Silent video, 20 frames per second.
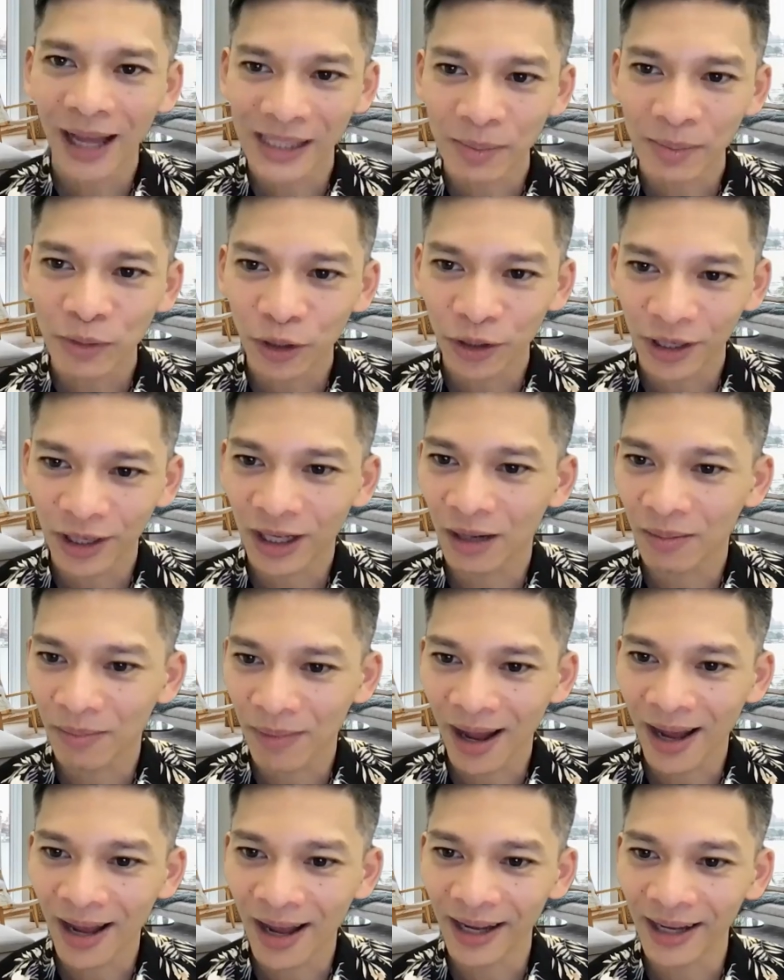I'm learning
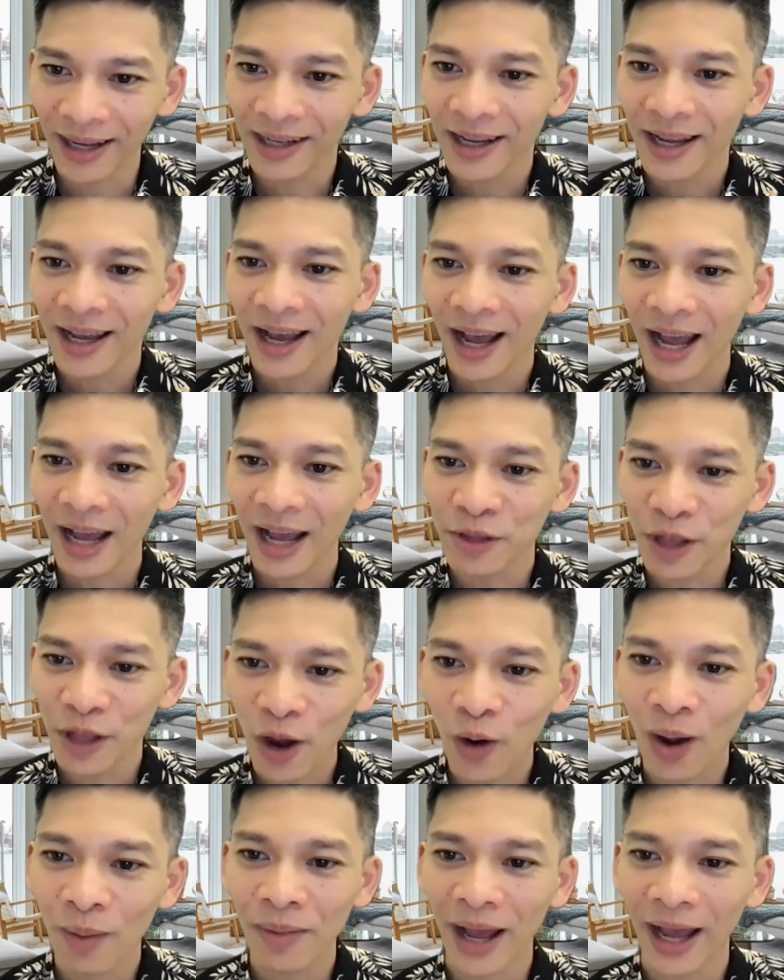Khmer, I know
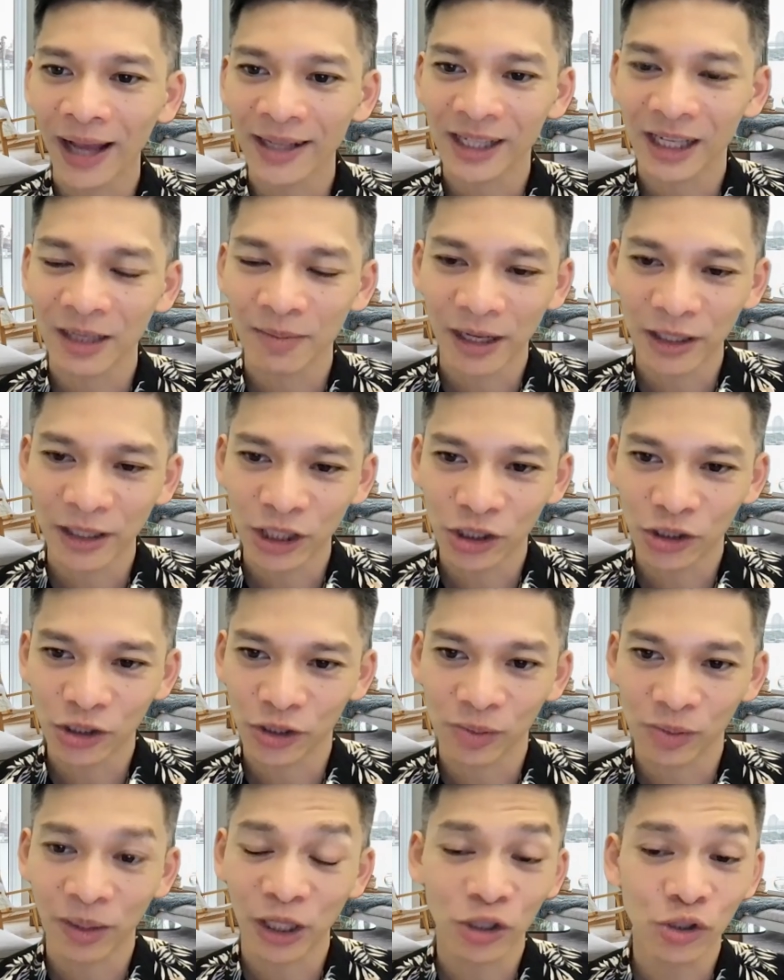I'm asking my teachers
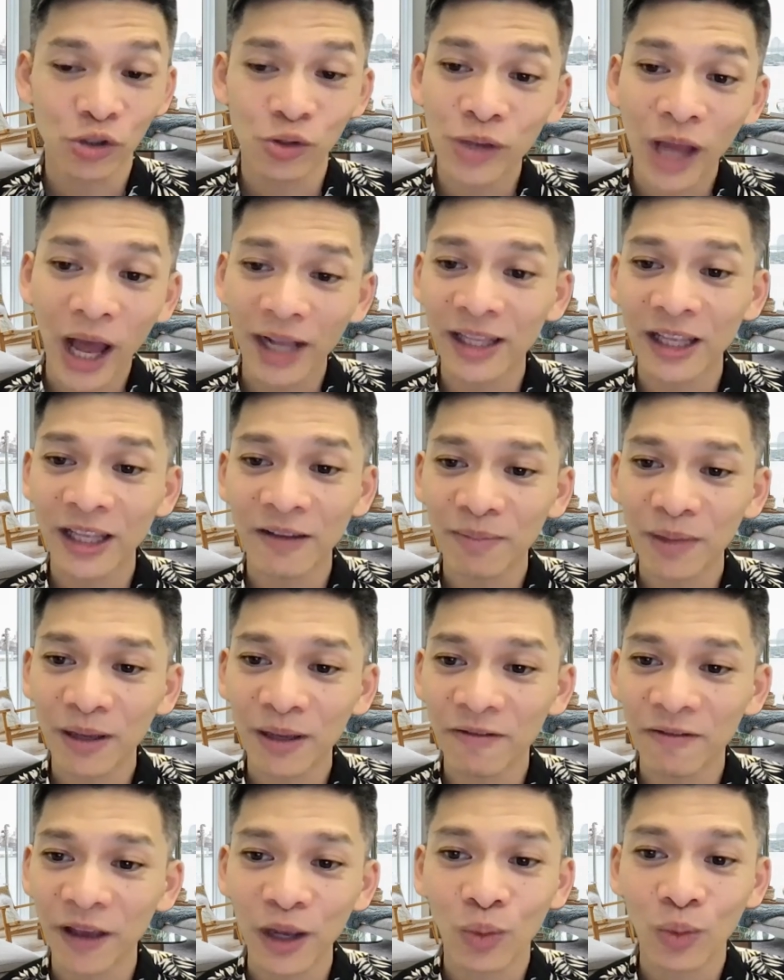to be like, do not give me
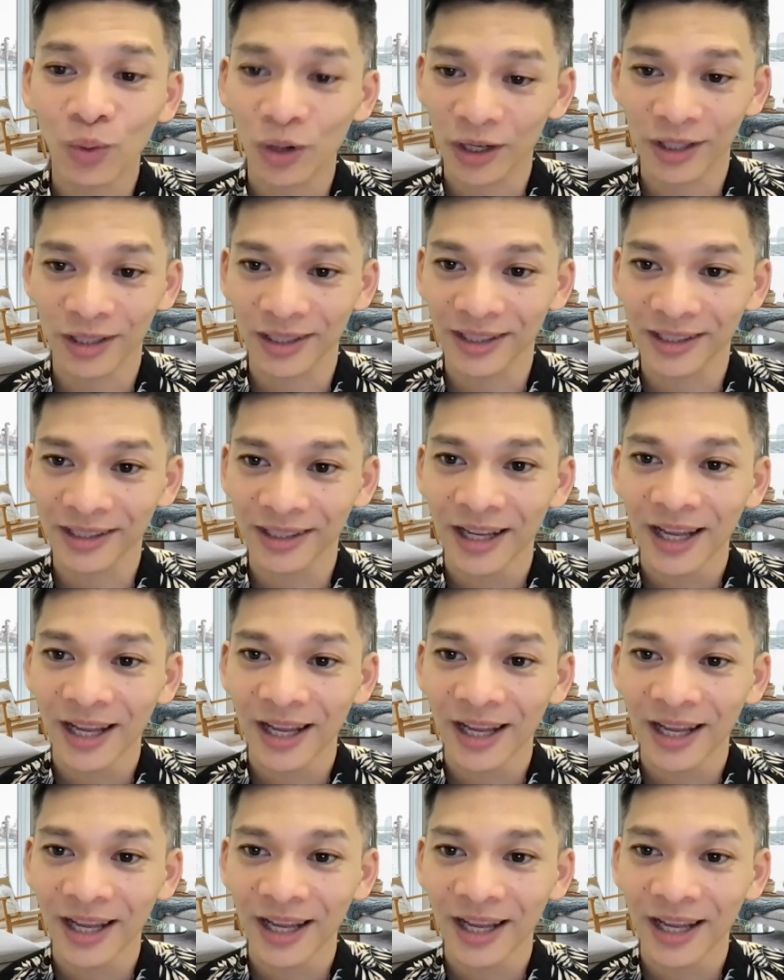fake words.